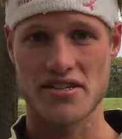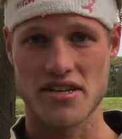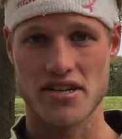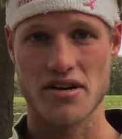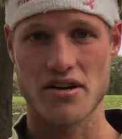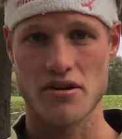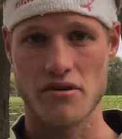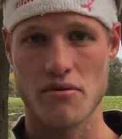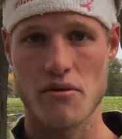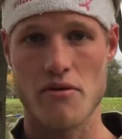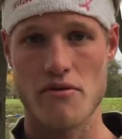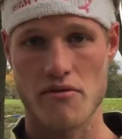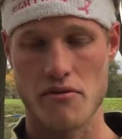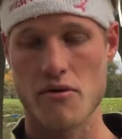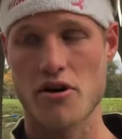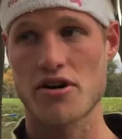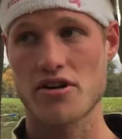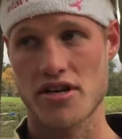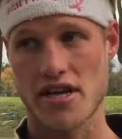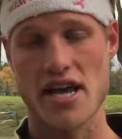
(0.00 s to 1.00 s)
so we
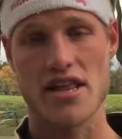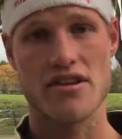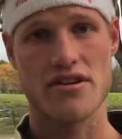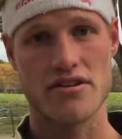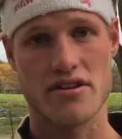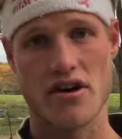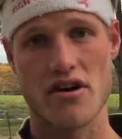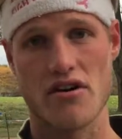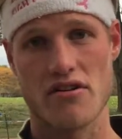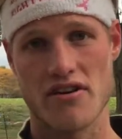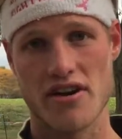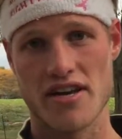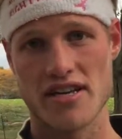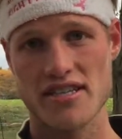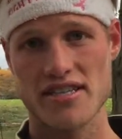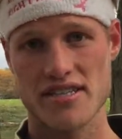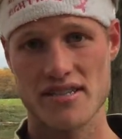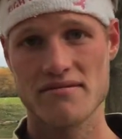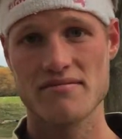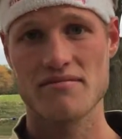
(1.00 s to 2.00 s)
worked together the whole
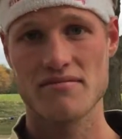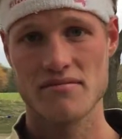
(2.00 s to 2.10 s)
race.